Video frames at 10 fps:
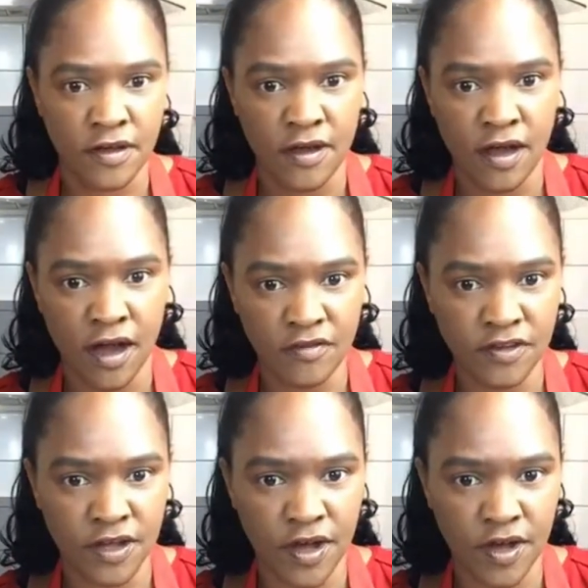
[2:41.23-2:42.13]
half a
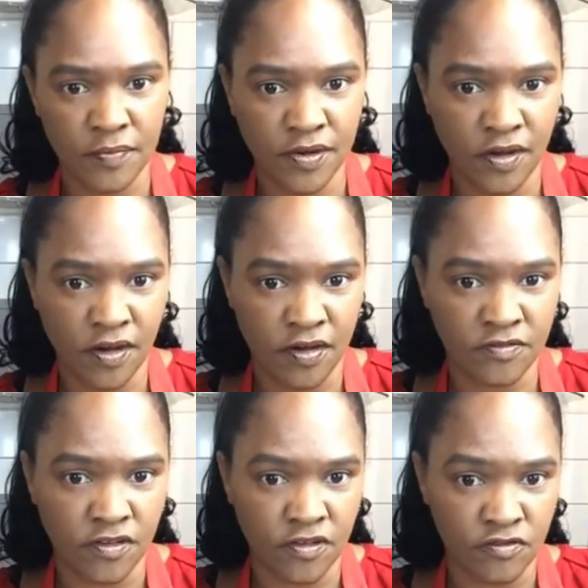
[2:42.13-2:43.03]
cup of
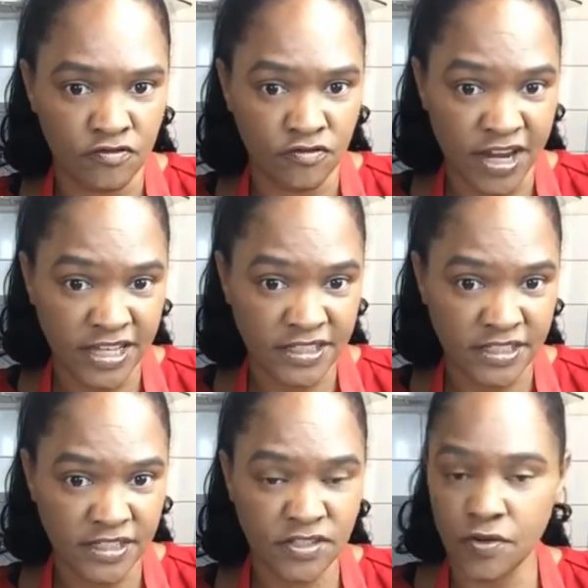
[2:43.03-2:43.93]

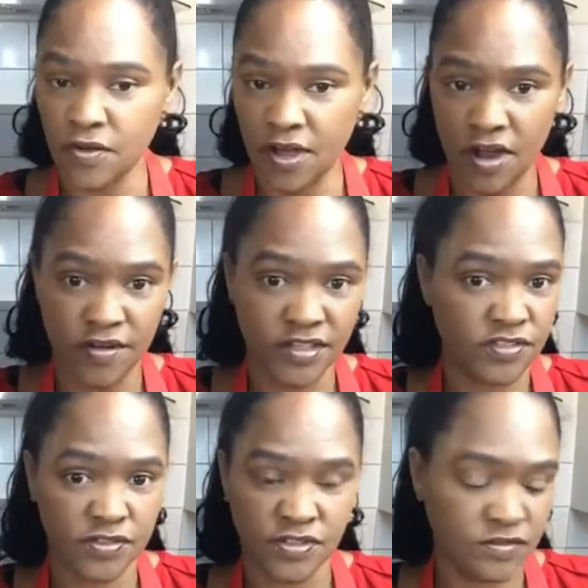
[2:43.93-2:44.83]
raisins or currants
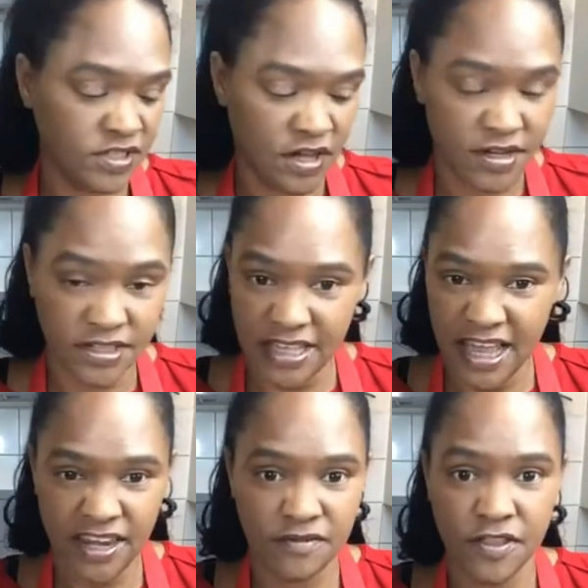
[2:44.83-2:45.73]
or sultanas,
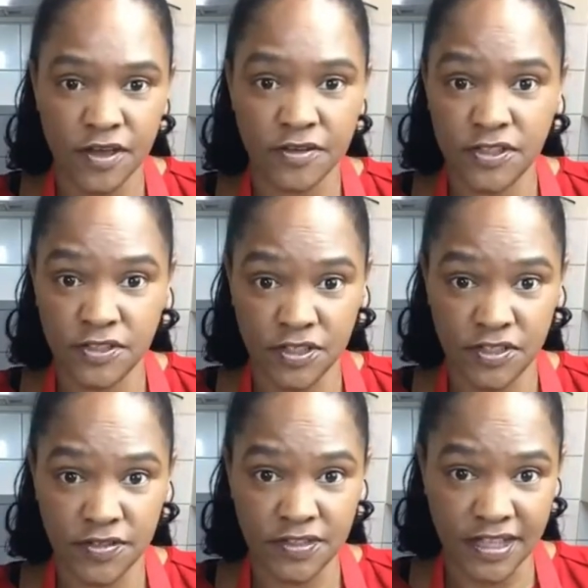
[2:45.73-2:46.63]
any of those you can
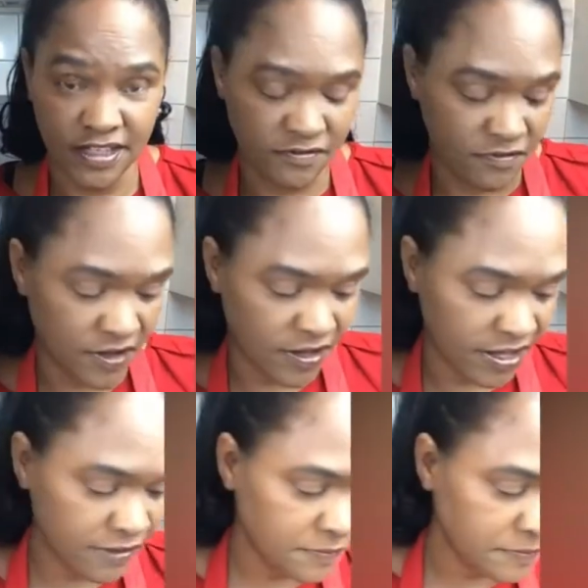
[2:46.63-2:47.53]
use, that's
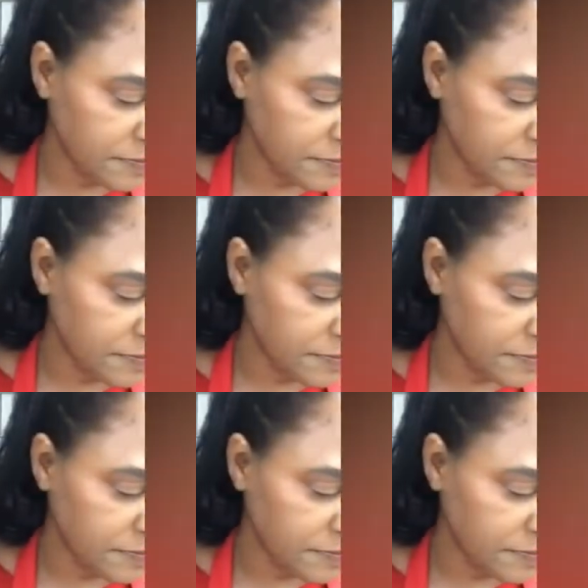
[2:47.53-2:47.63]
fine.